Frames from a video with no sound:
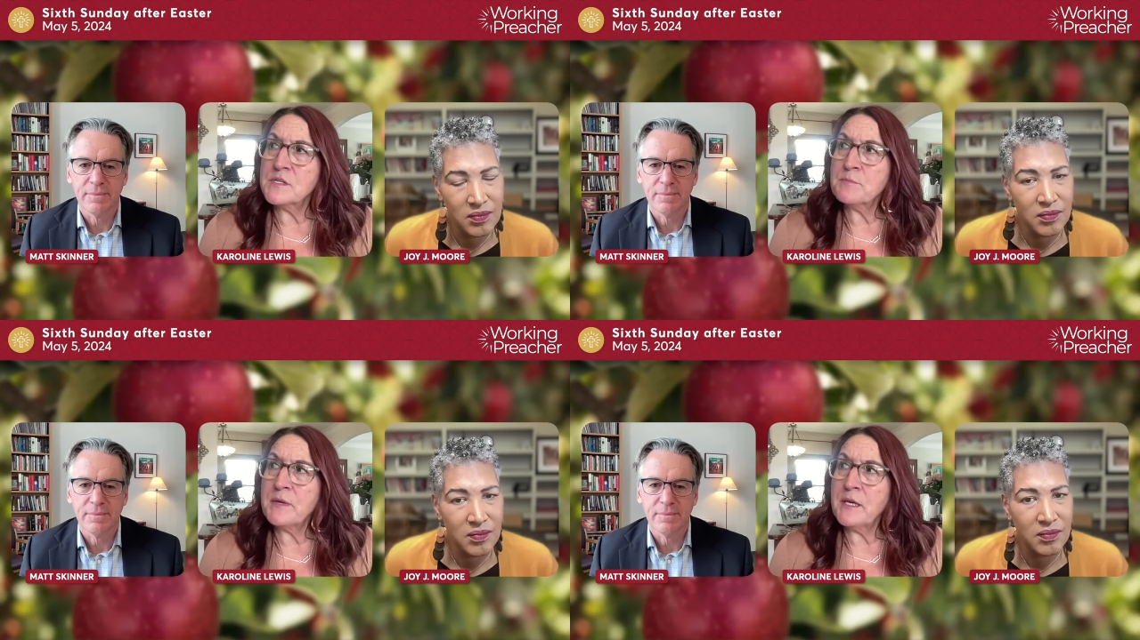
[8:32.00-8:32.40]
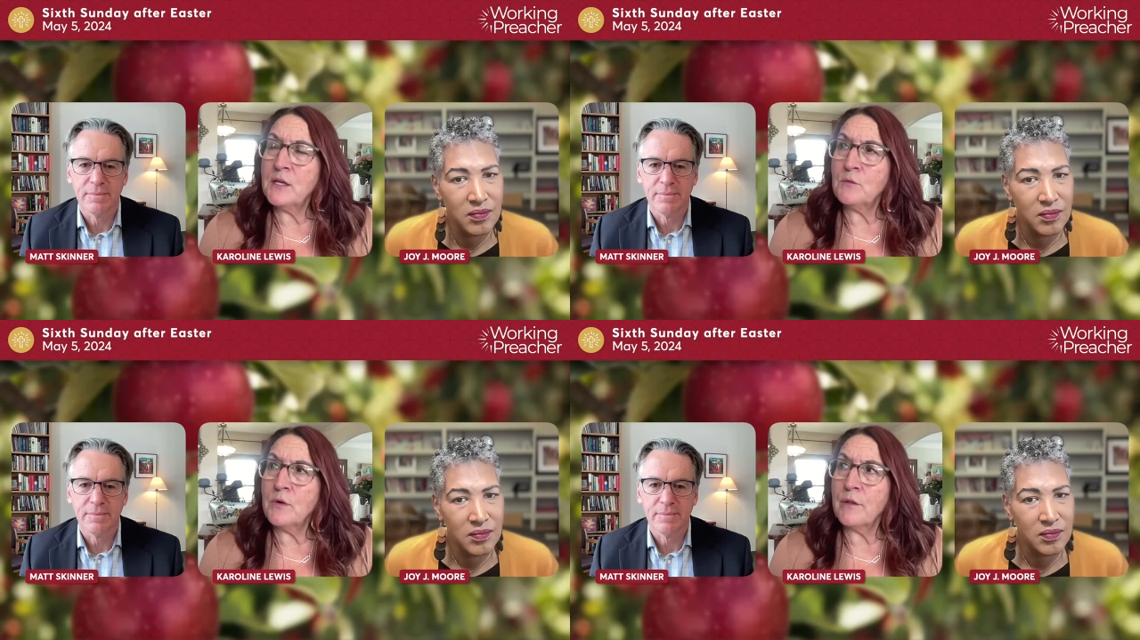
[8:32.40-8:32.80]

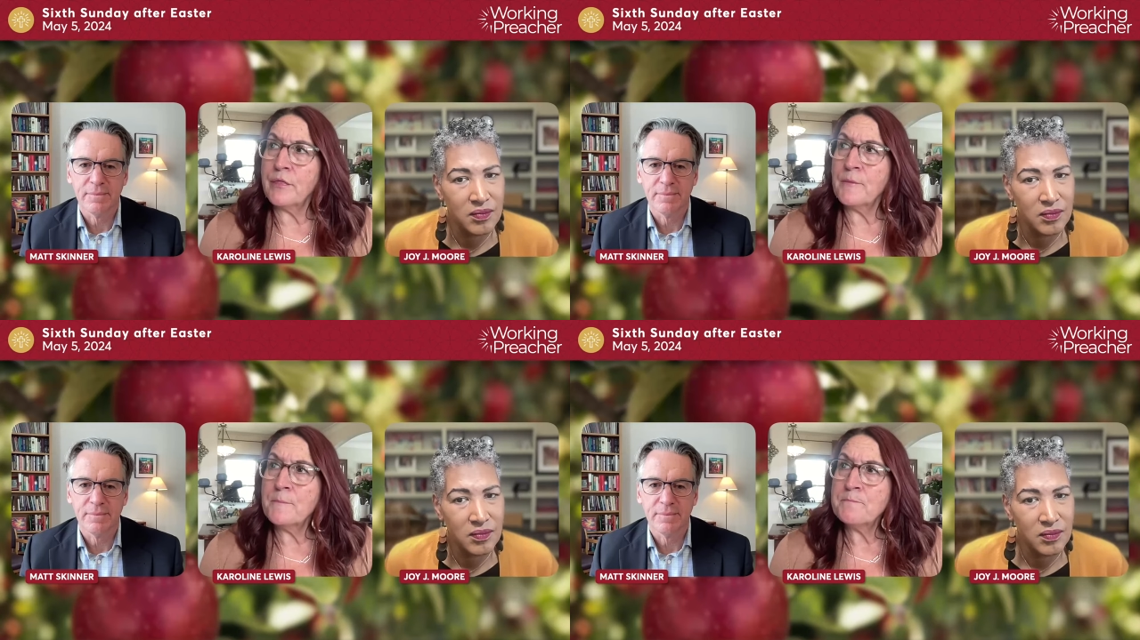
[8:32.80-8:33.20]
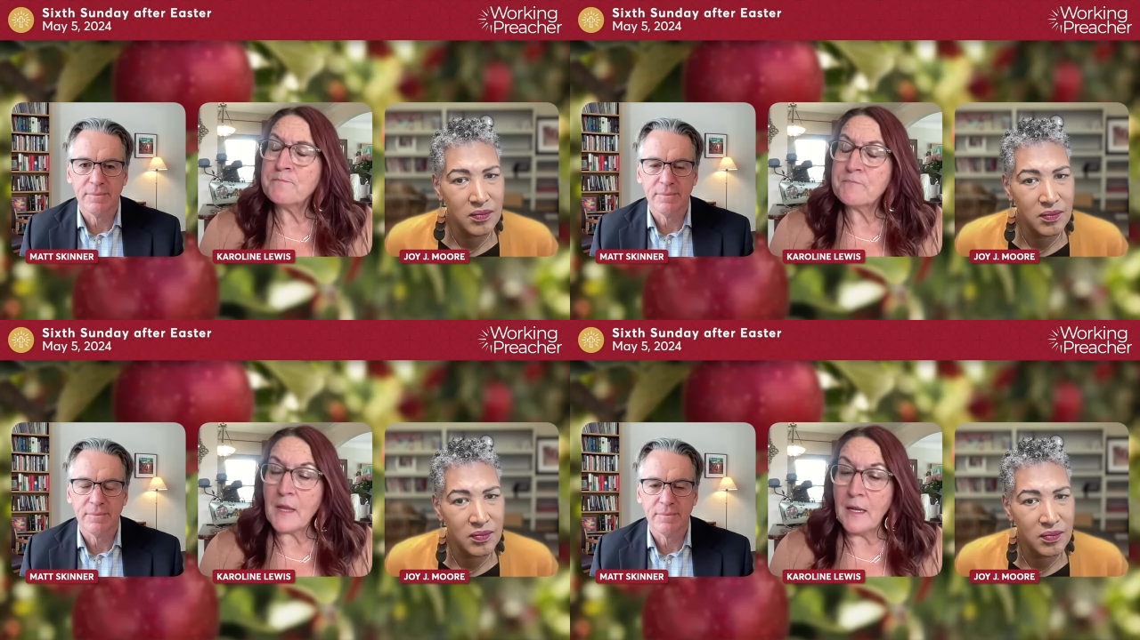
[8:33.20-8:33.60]
Speaker 1: speaking with
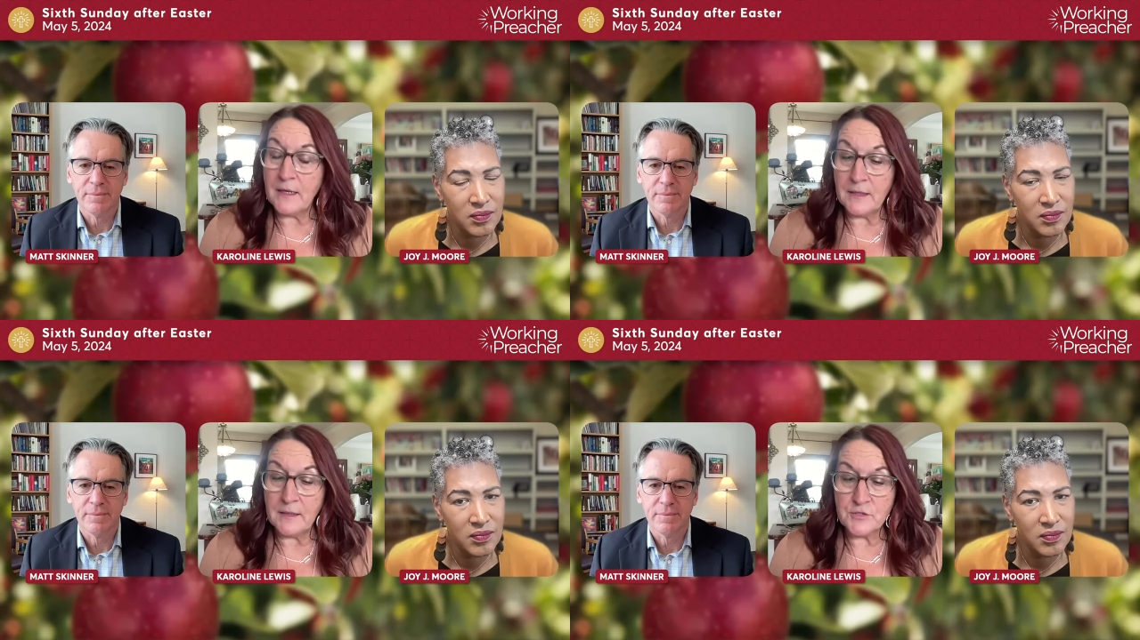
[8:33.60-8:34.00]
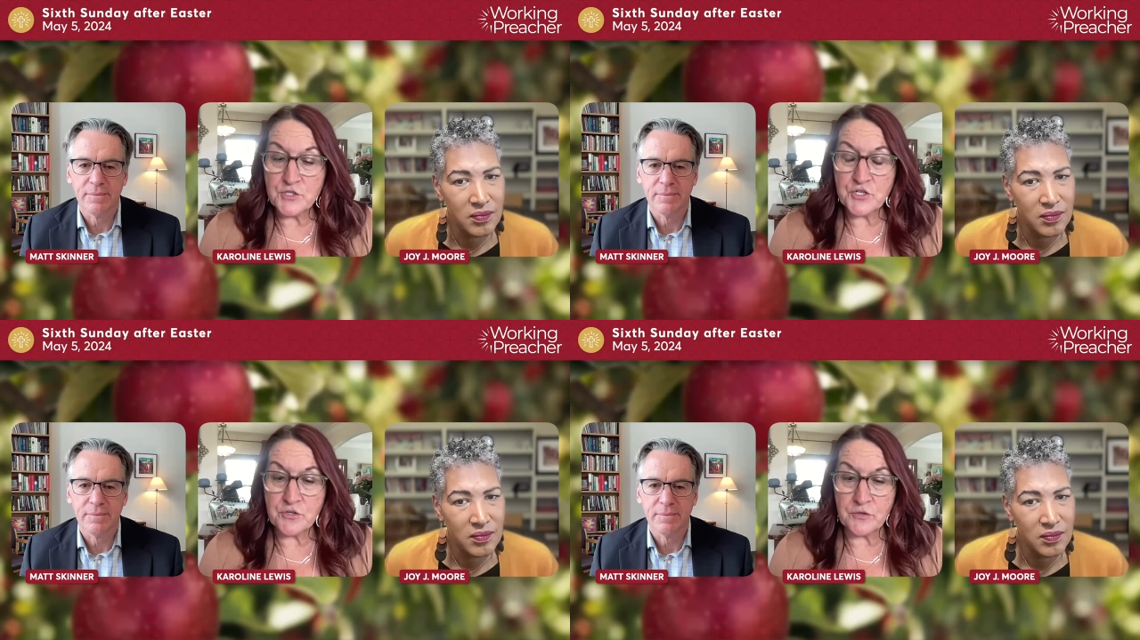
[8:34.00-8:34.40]
a
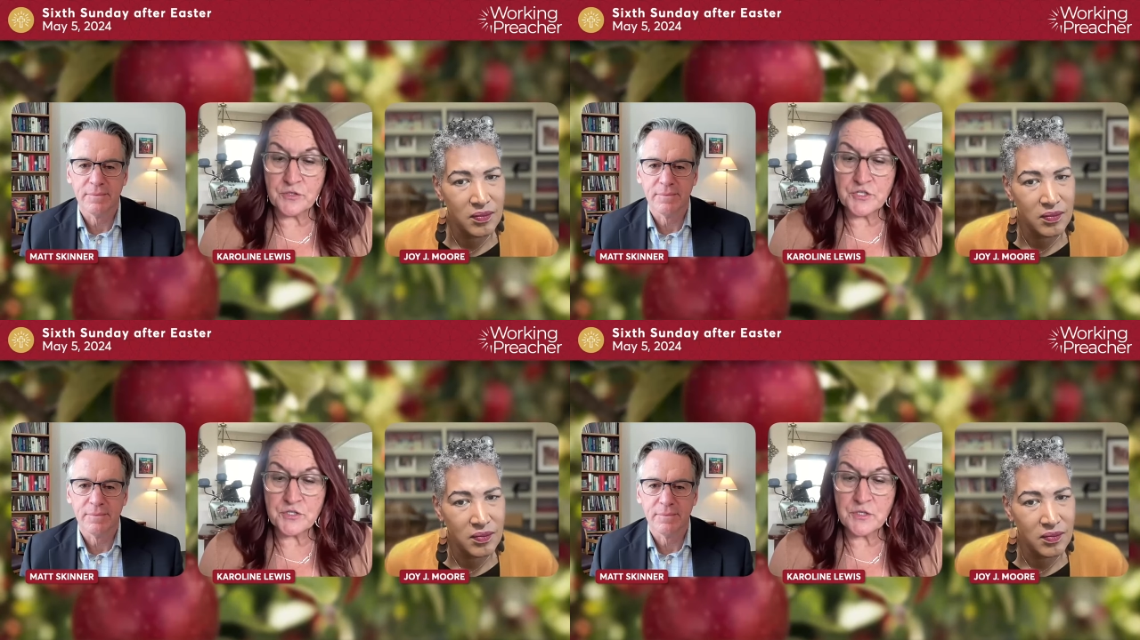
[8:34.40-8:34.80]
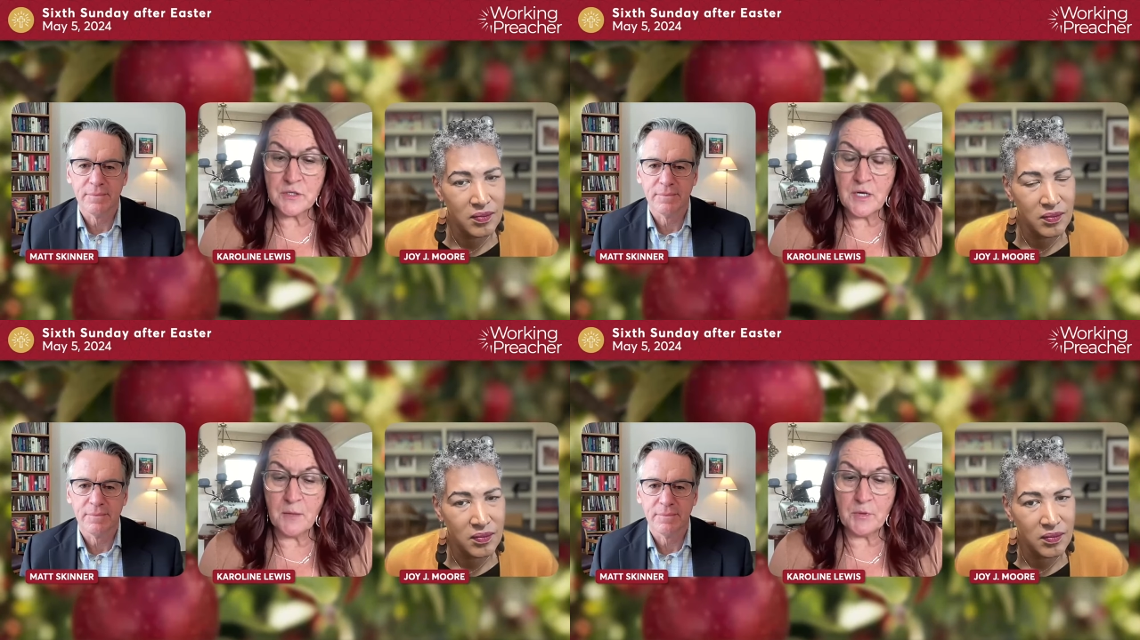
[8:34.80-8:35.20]
church a
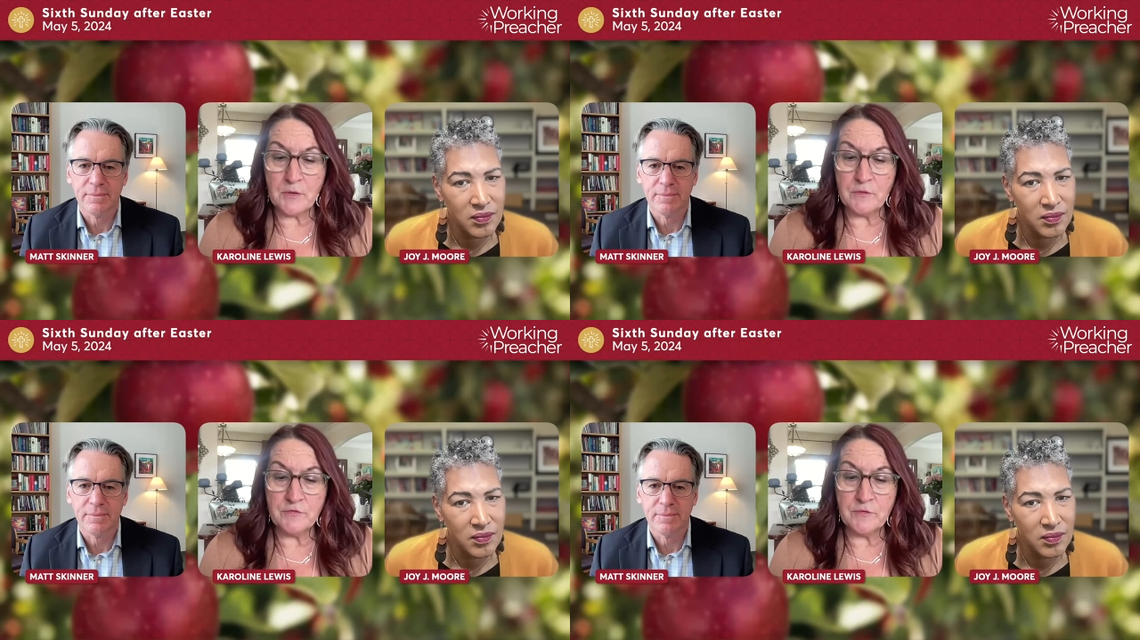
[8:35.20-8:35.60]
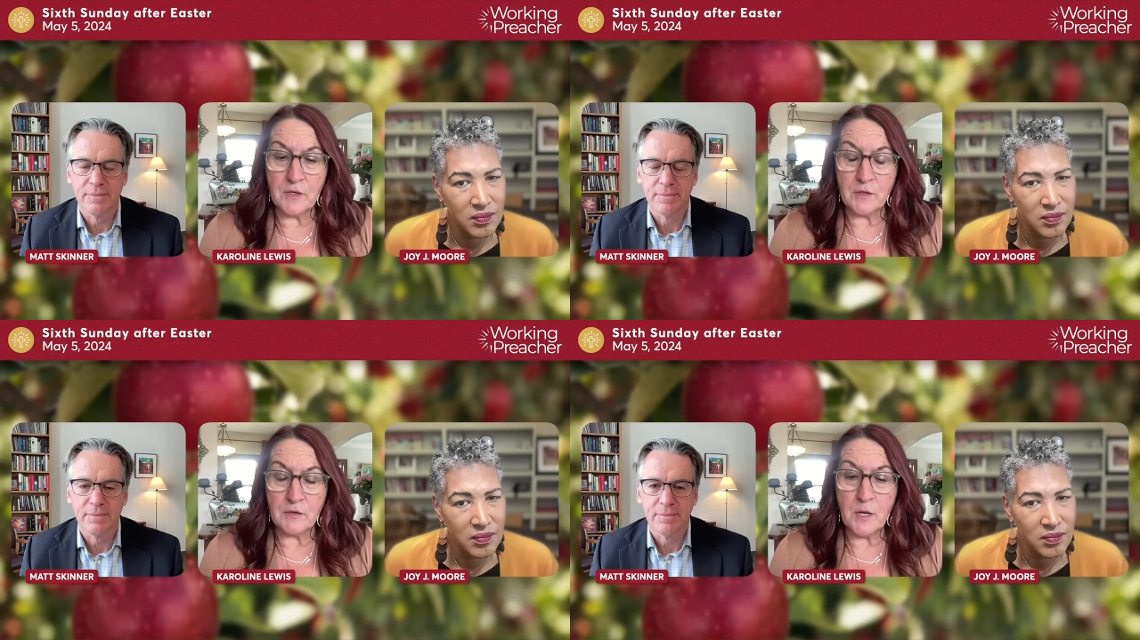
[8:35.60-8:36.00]
couple of a
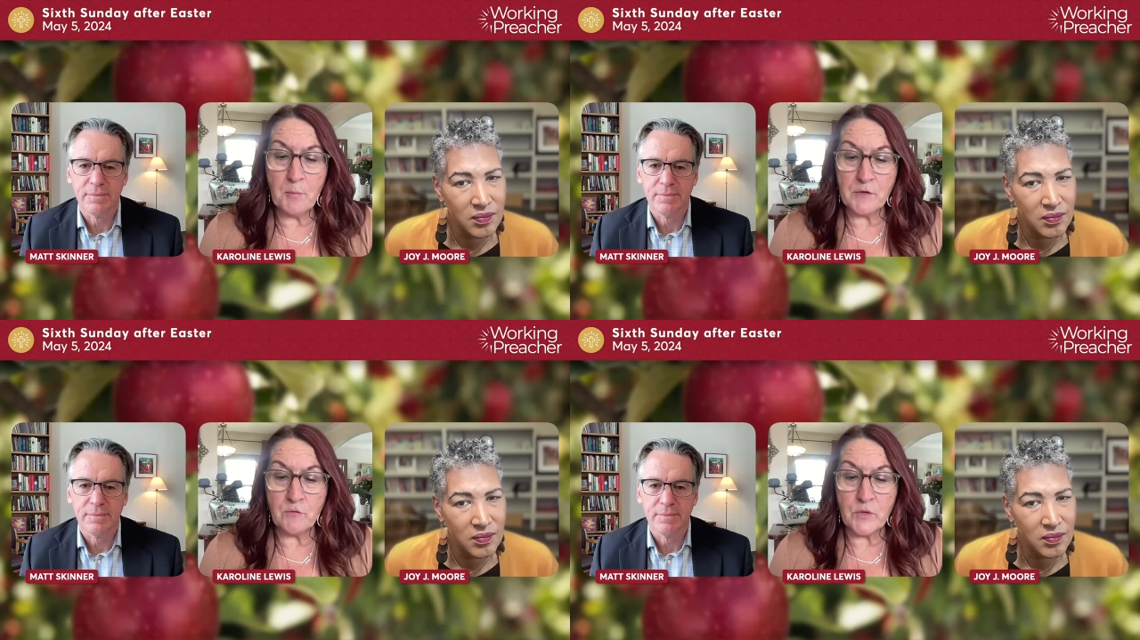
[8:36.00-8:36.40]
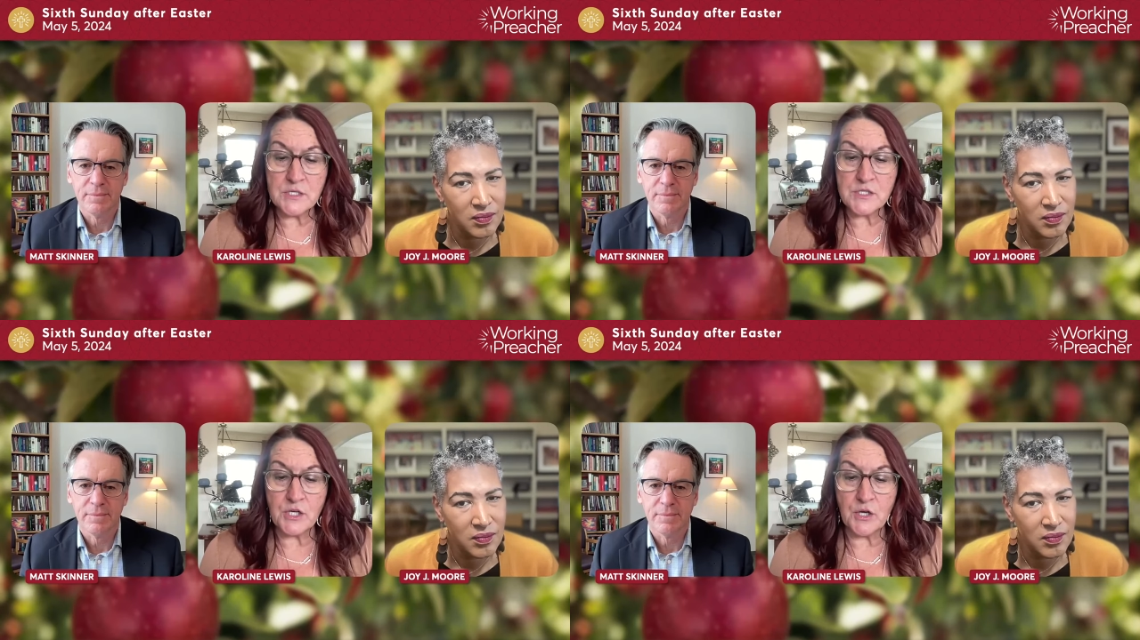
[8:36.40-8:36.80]
uh, couple of
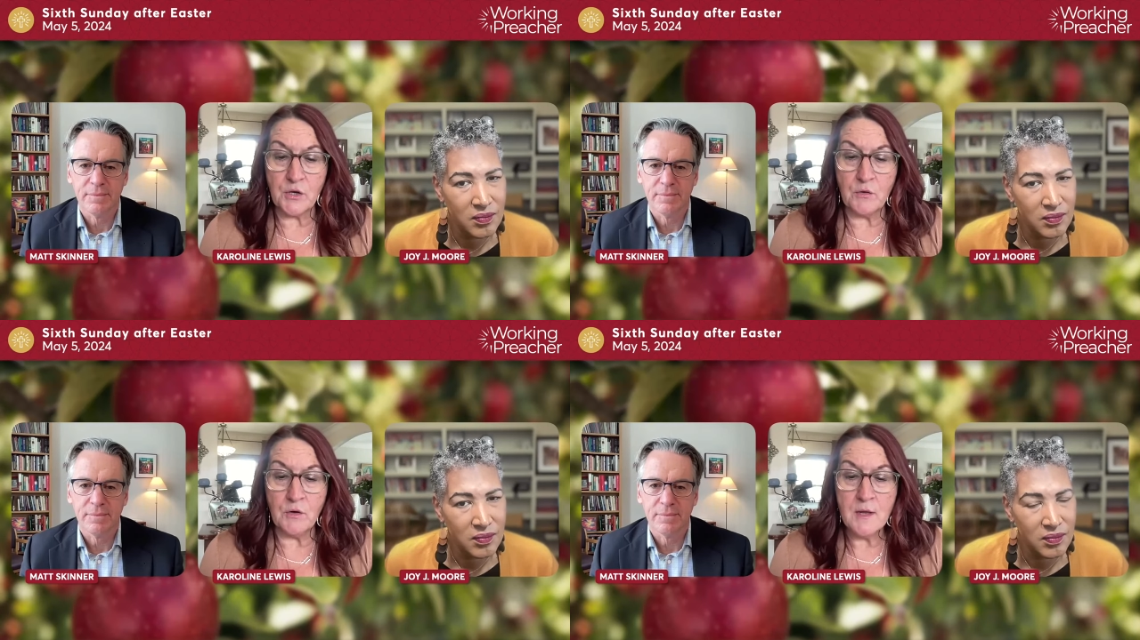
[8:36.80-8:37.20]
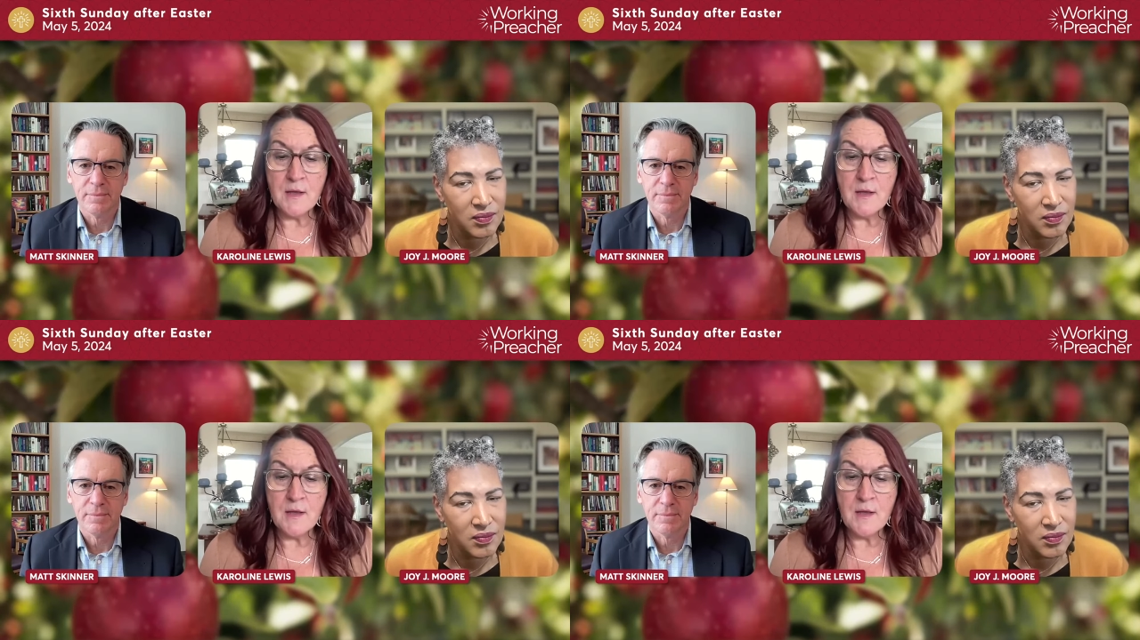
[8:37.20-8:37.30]
weeks ago